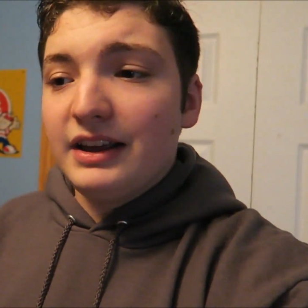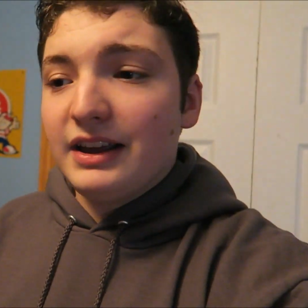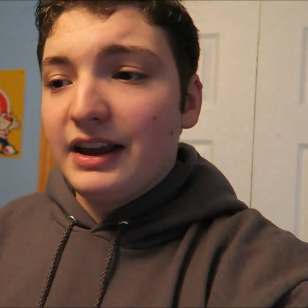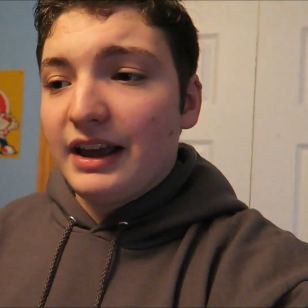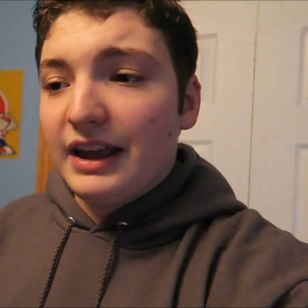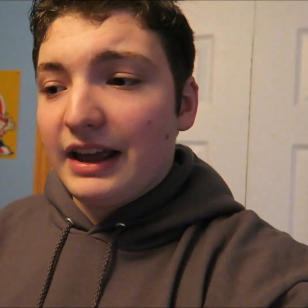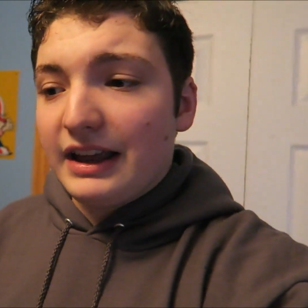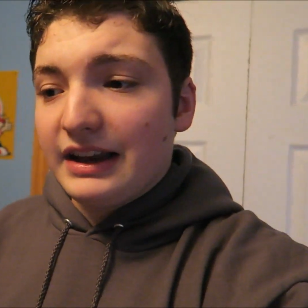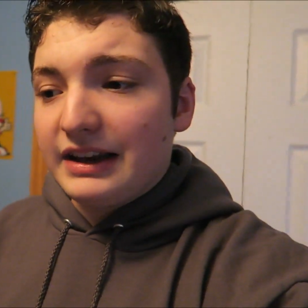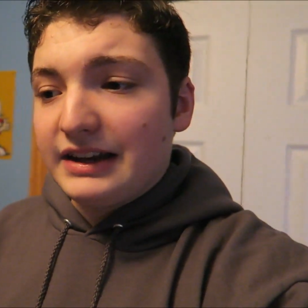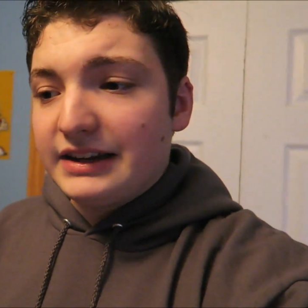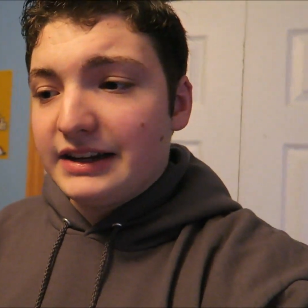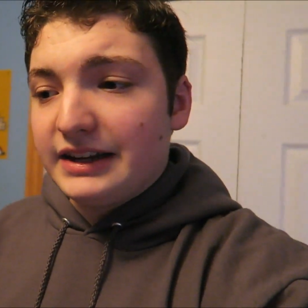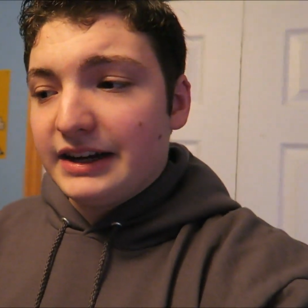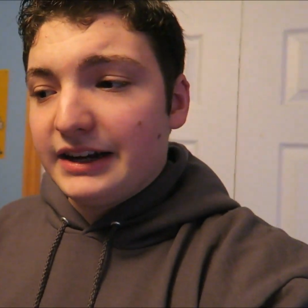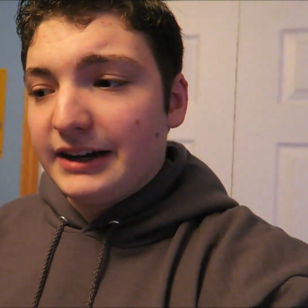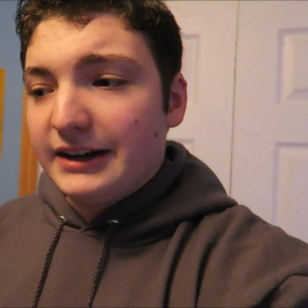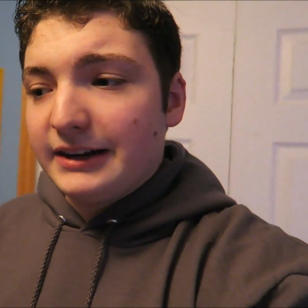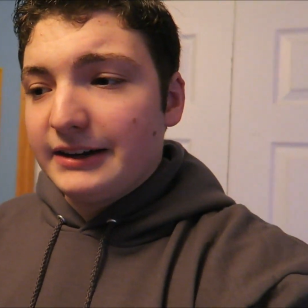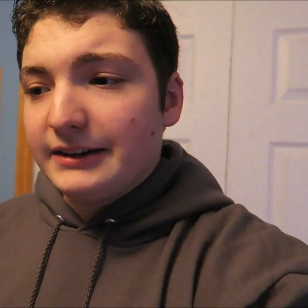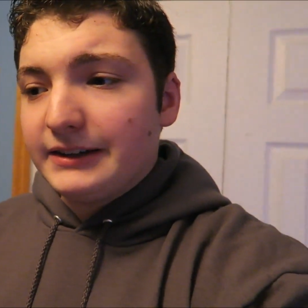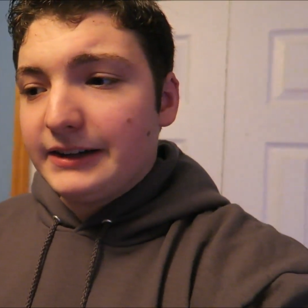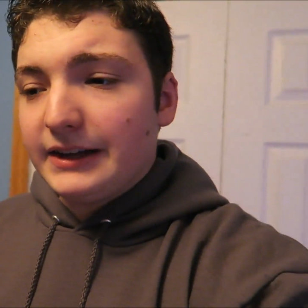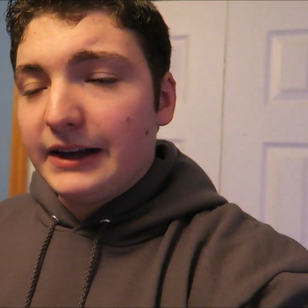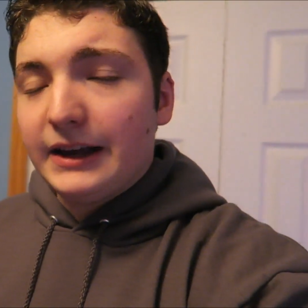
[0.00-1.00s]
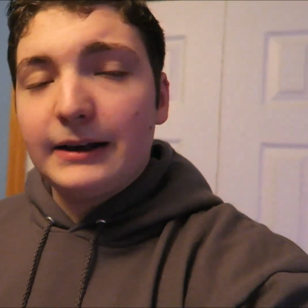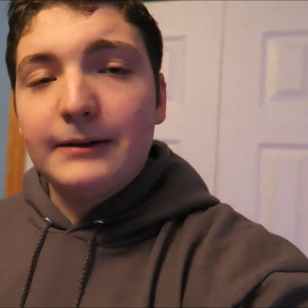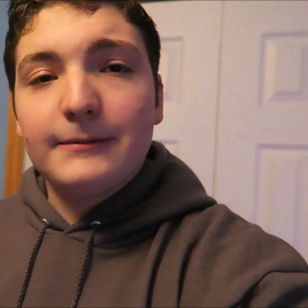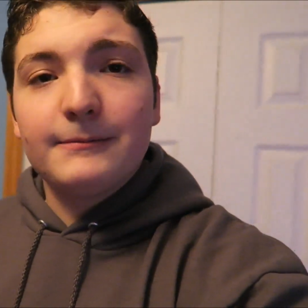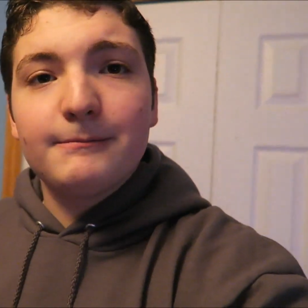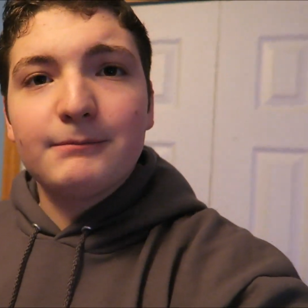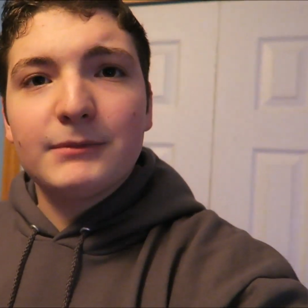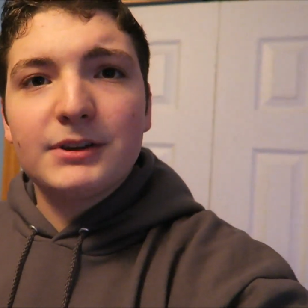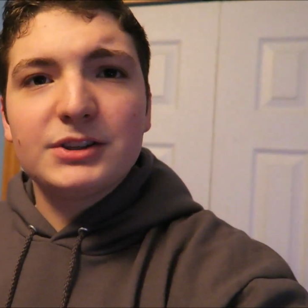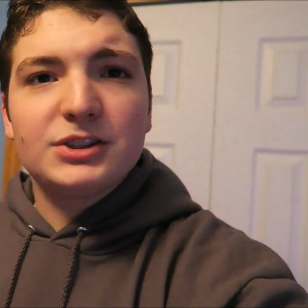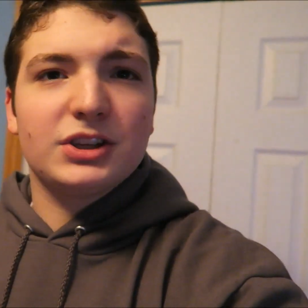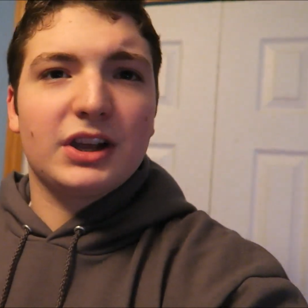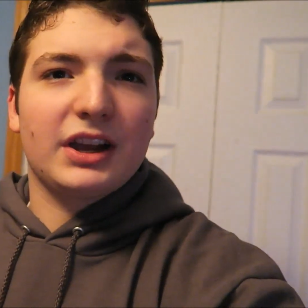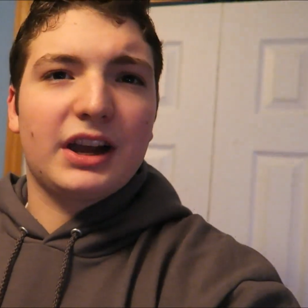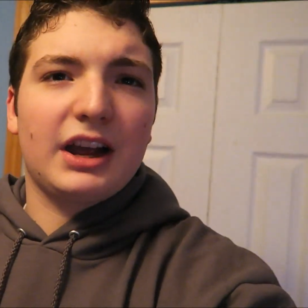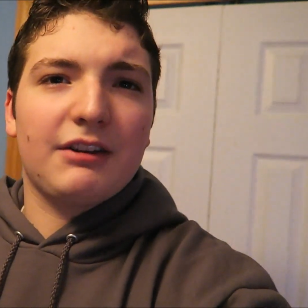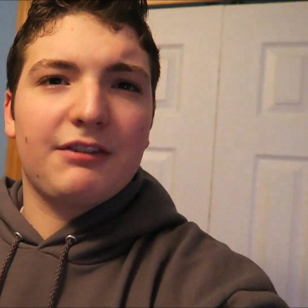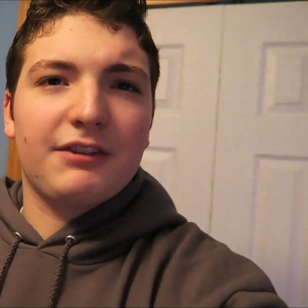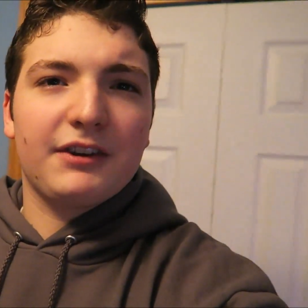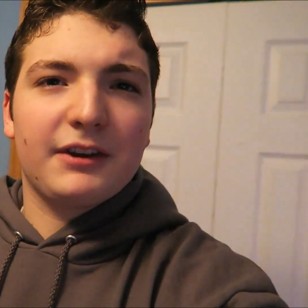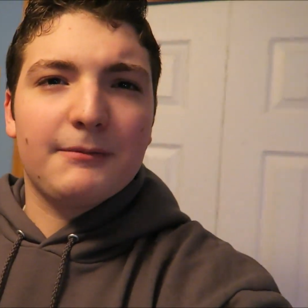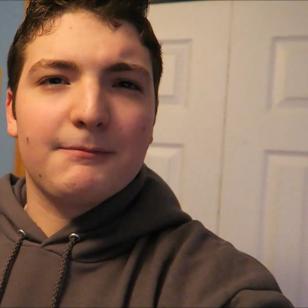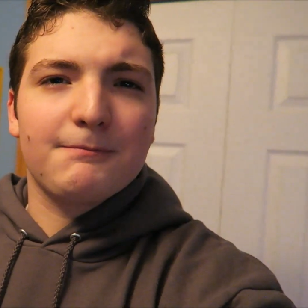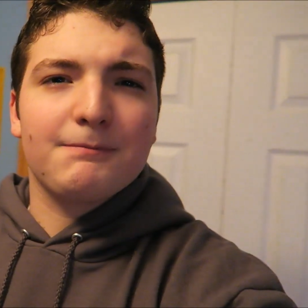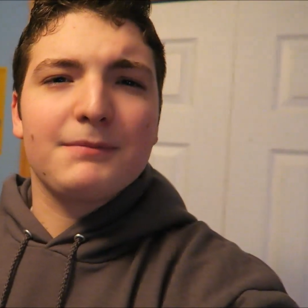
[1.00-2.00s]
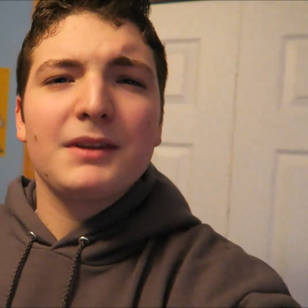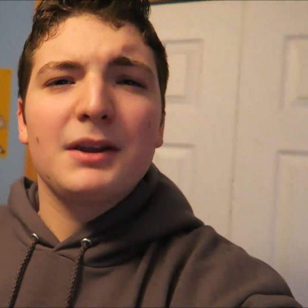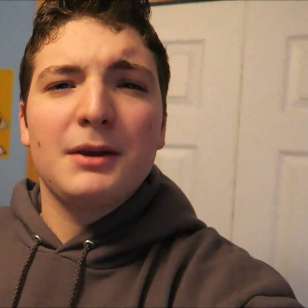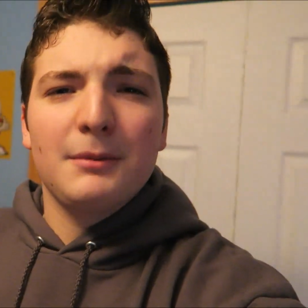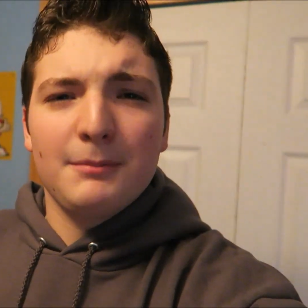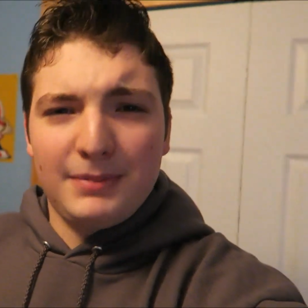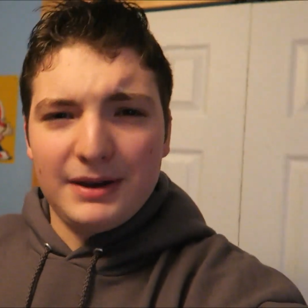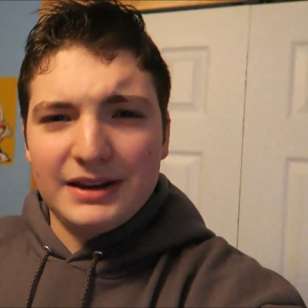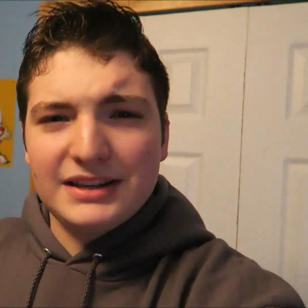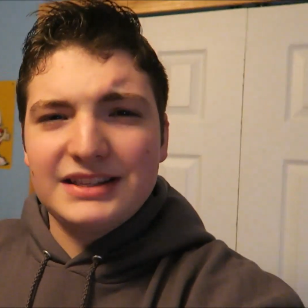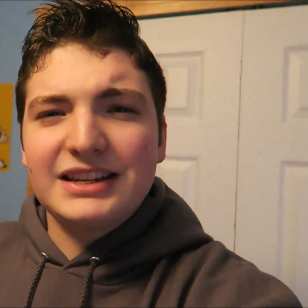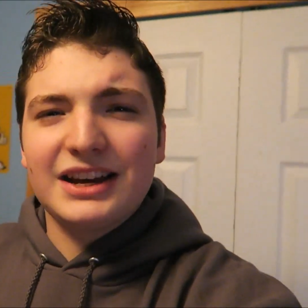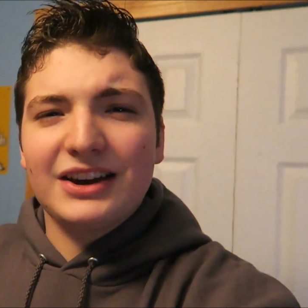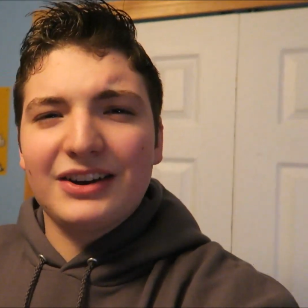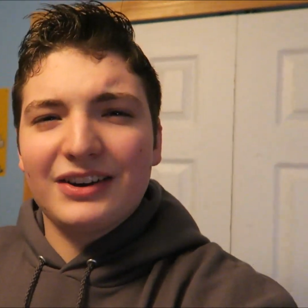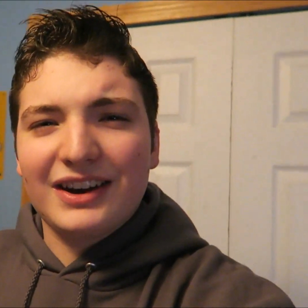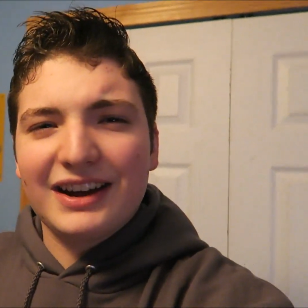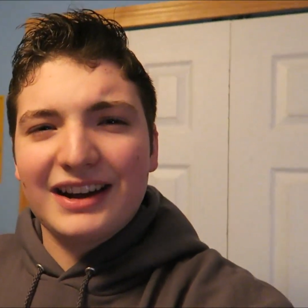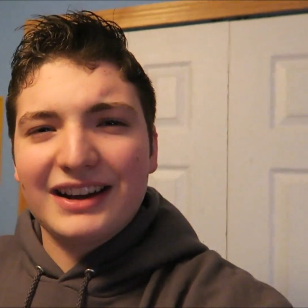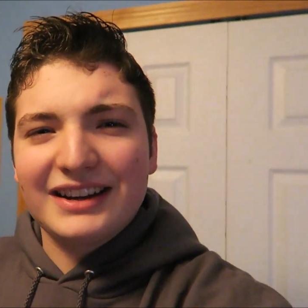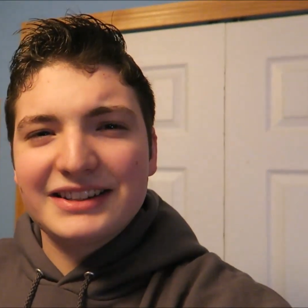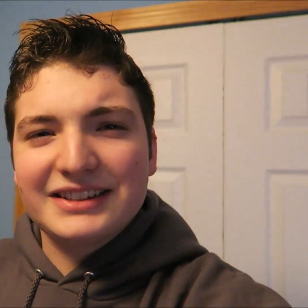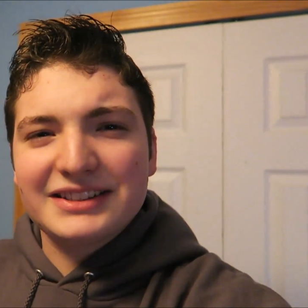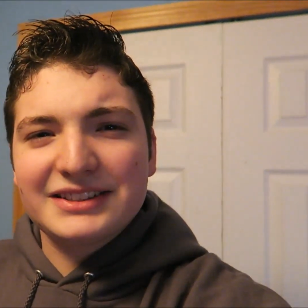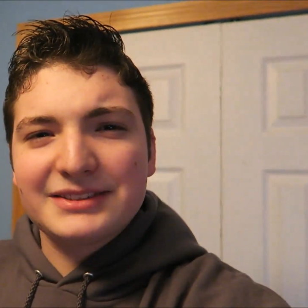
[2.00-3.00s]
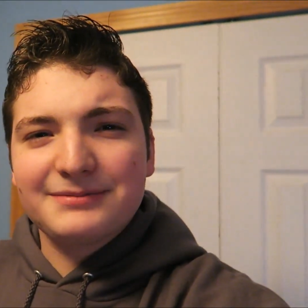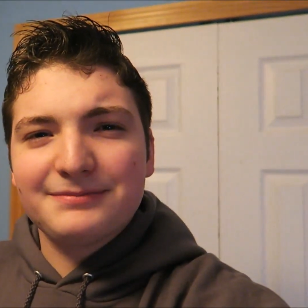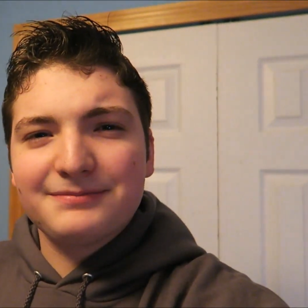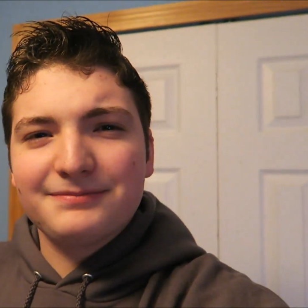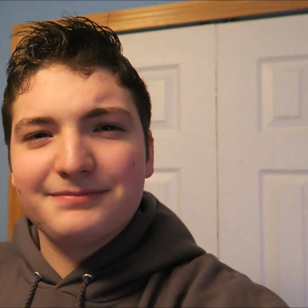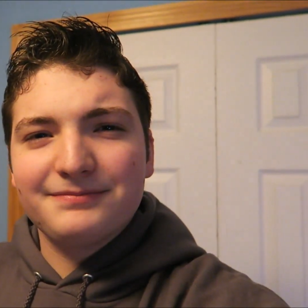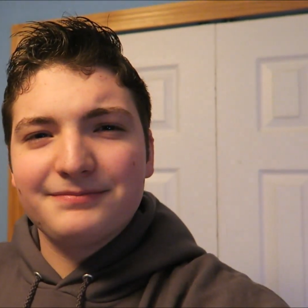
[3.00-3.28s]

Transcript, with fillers: and uh, yeah, that's all I got for you. Peace out, guys.